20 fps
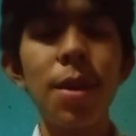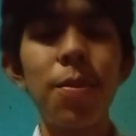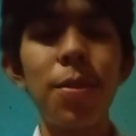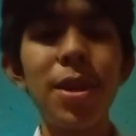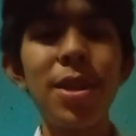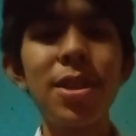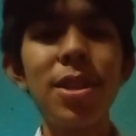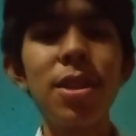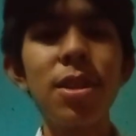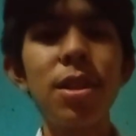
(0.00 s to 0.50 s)

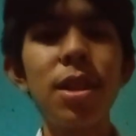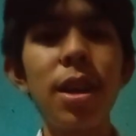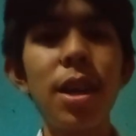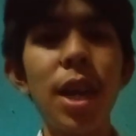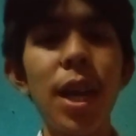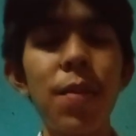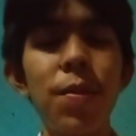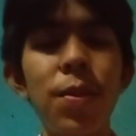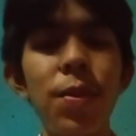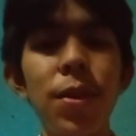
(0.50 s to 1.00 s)
Present day,
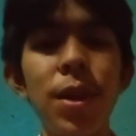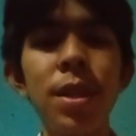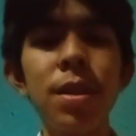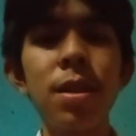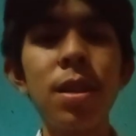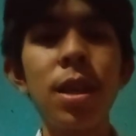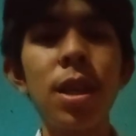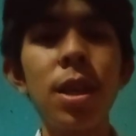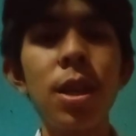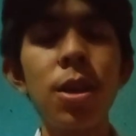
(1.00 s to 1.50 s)
everyone.
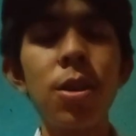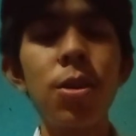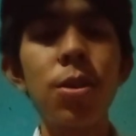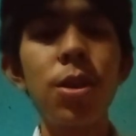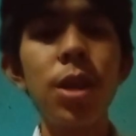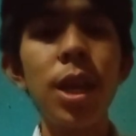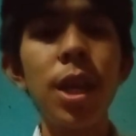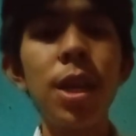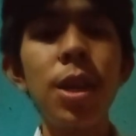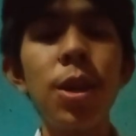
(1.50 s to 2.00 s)

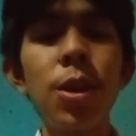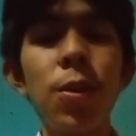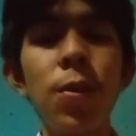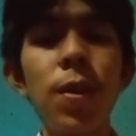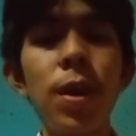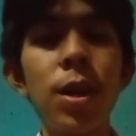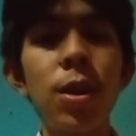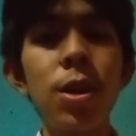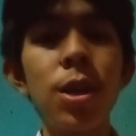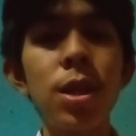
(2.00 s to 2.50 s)
Today,
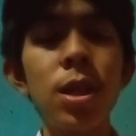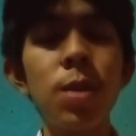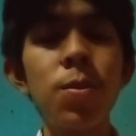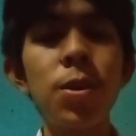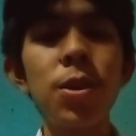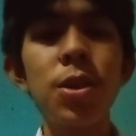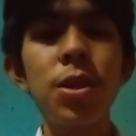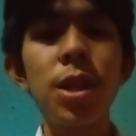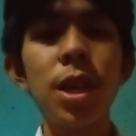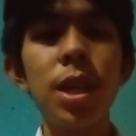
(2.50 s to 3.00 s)
we are going to
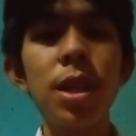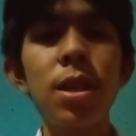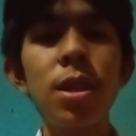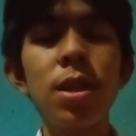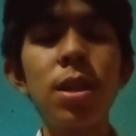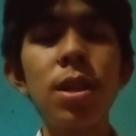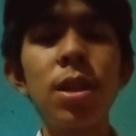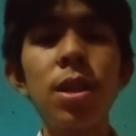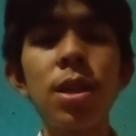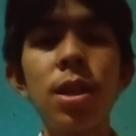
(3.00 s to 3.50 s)
proceed
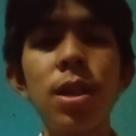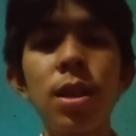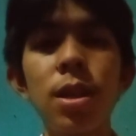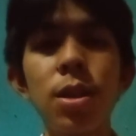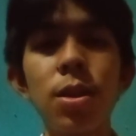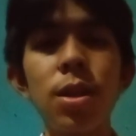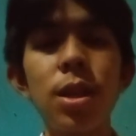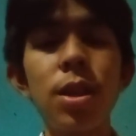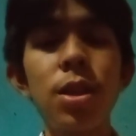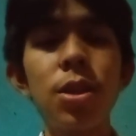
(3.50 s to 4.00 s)

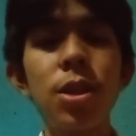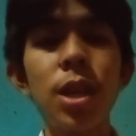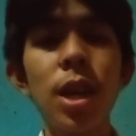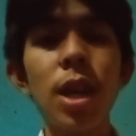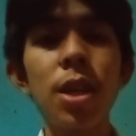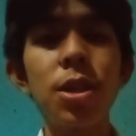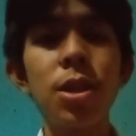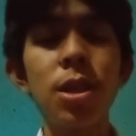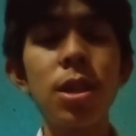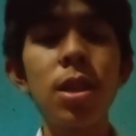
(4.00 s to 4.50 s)
to the
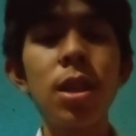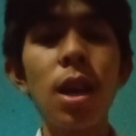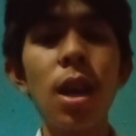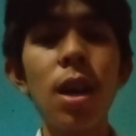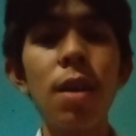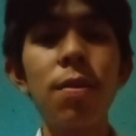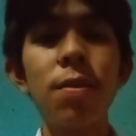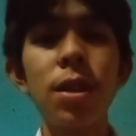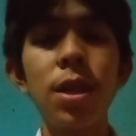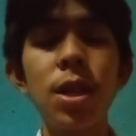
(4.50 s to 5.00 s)
discussion
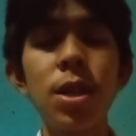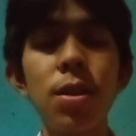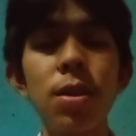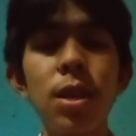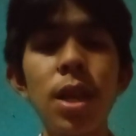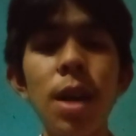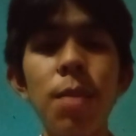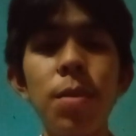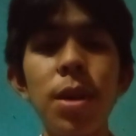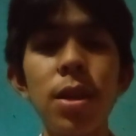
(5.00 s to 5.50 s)
of the new
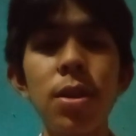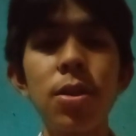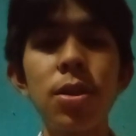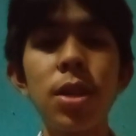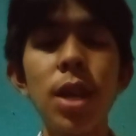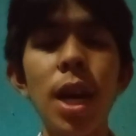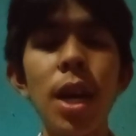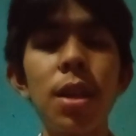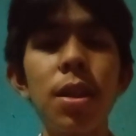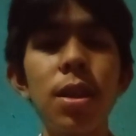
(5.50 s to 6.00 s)

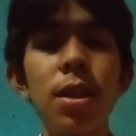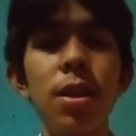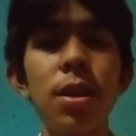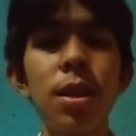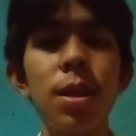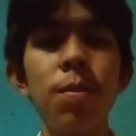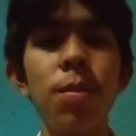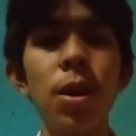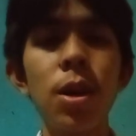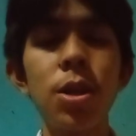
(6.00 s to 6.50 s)
topics under
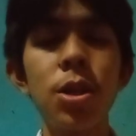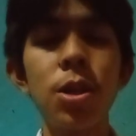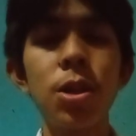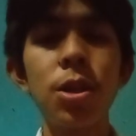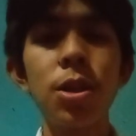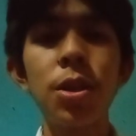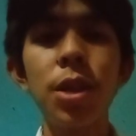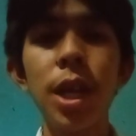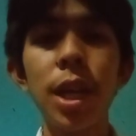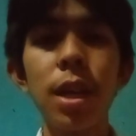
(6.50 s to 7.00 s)
the
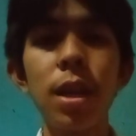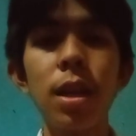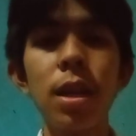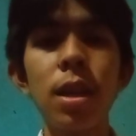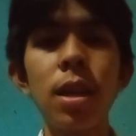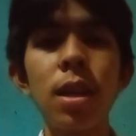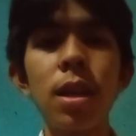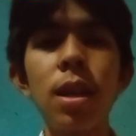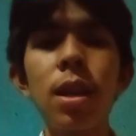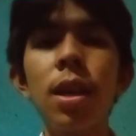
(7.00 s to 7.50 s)
Module 3.
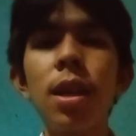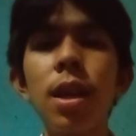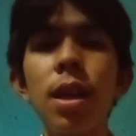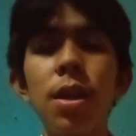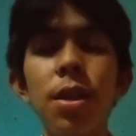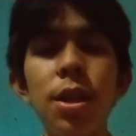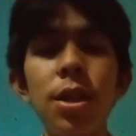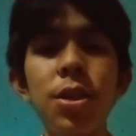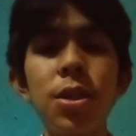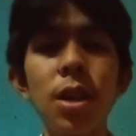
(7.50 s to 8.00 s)

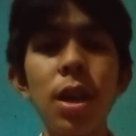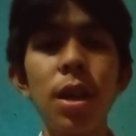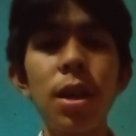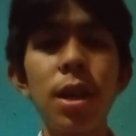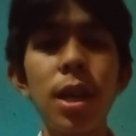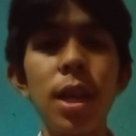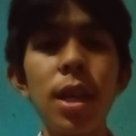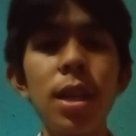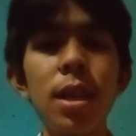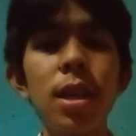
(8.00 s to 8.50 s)
These are
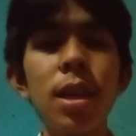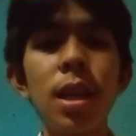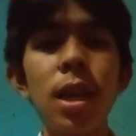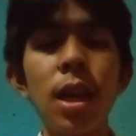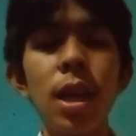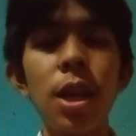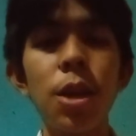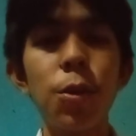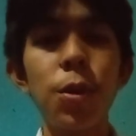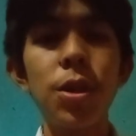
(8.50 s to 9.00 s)
the
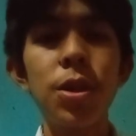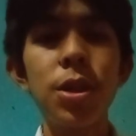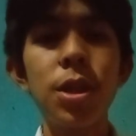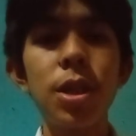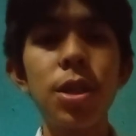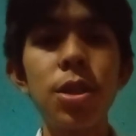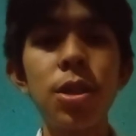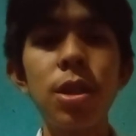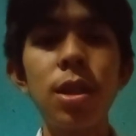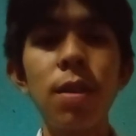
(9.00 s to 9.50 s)

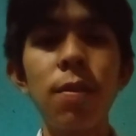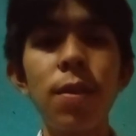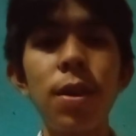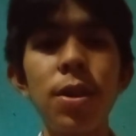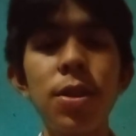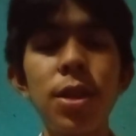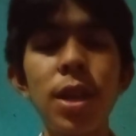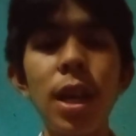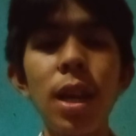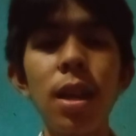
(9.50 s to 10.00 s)
Linguistics
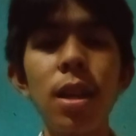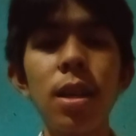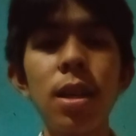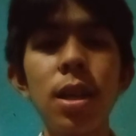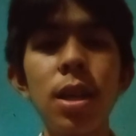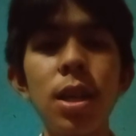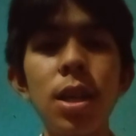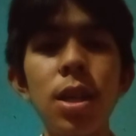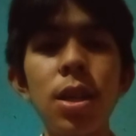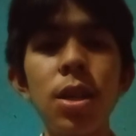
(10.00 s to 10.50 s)
Universal,
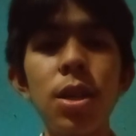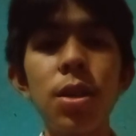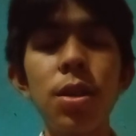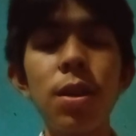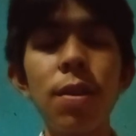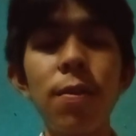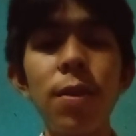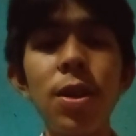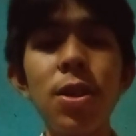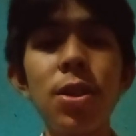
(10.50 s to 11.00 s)

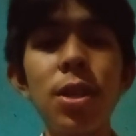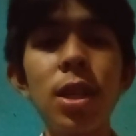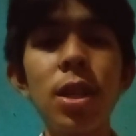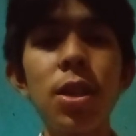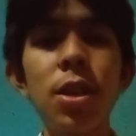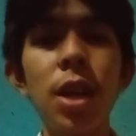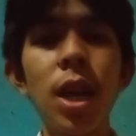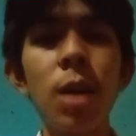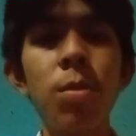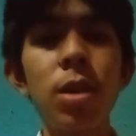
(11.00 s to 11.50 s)
Universal
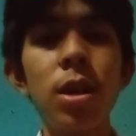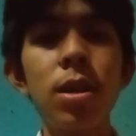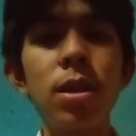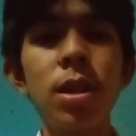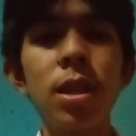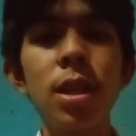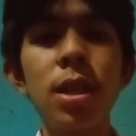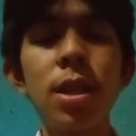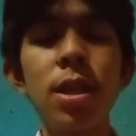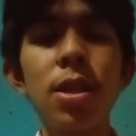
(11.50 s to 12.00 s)
Grammar,
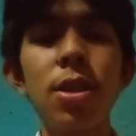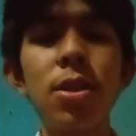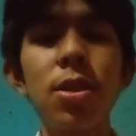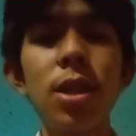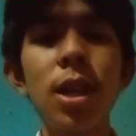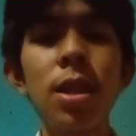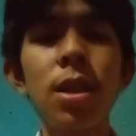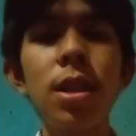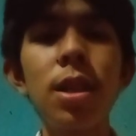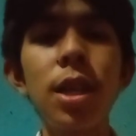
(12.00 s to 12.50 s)

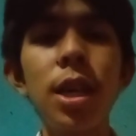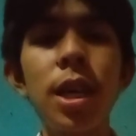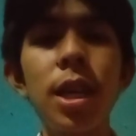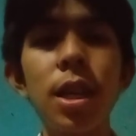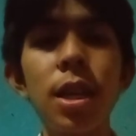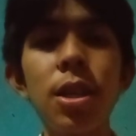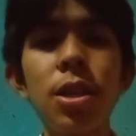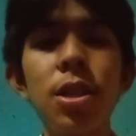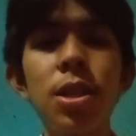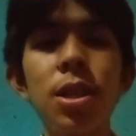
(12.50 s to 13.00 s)
Standard
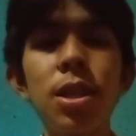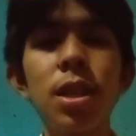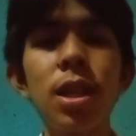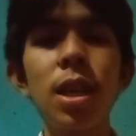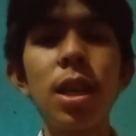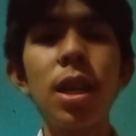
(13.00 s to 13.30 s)
English,